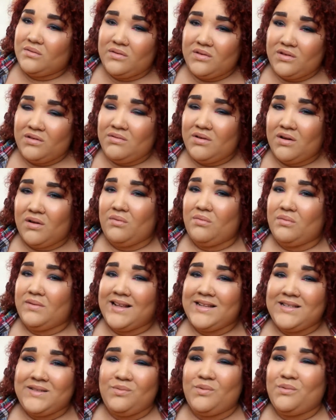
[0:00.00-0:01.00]
you know,
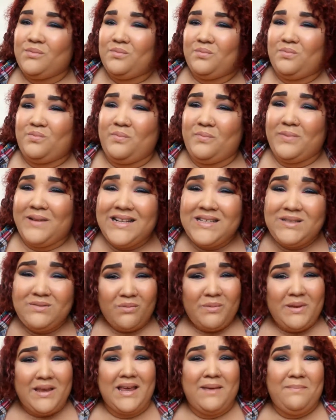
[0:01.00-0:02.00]
that's what
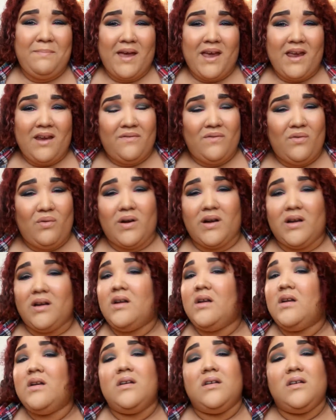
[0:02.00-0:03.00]
we get paid for.
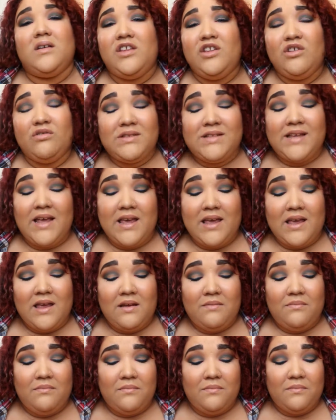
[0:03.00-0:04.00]
You
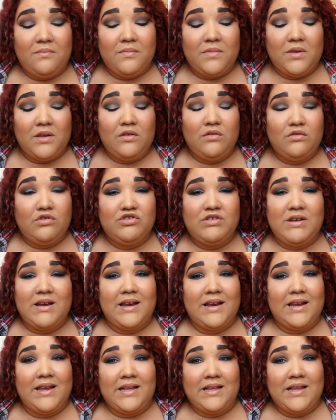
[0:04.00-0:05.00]

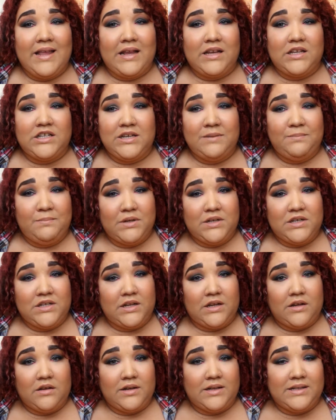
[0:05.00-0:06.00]
trying to get that cheaper
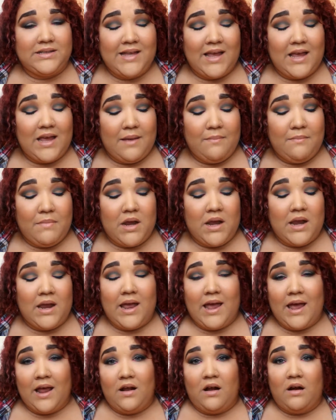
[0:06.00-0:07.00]
deal is taking
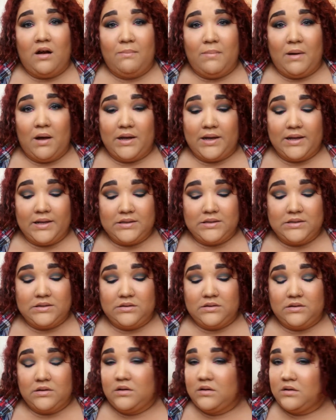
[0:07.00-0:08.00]
money out of our
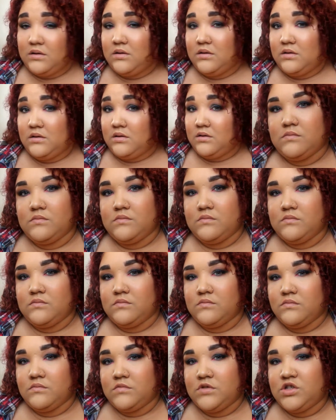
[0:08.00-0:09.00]
pockets.
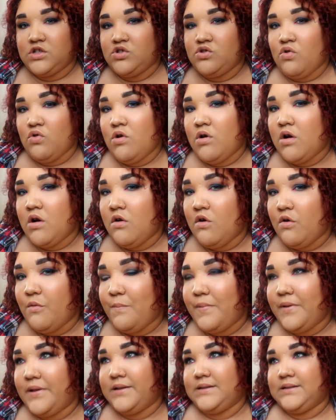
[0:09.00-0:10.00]
Store
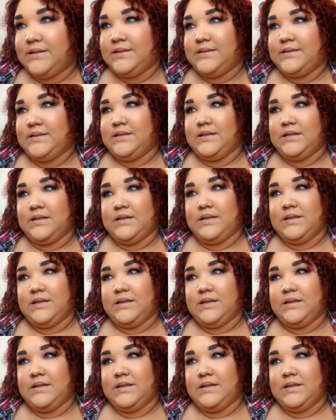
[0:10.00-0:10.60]
opens